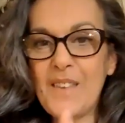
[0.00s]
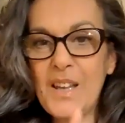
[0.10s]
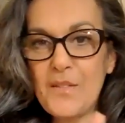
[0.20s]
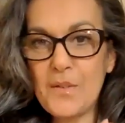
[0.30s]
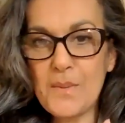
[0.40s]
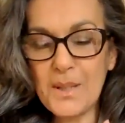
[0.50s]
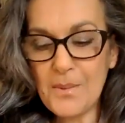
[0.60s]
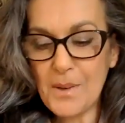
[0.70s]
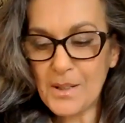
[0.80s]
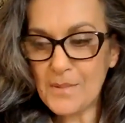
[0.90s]
Hi everybody,
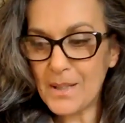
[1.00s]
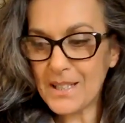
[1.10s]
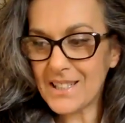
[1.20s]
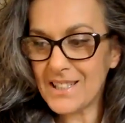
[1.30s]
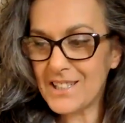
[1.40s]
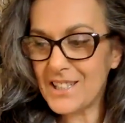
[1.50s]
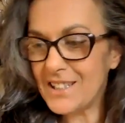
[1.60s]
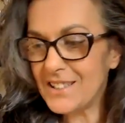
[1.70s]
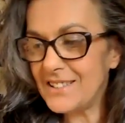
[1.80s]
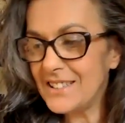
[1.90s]
welcome back to the
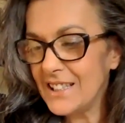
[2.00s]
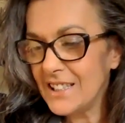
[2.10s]
channel.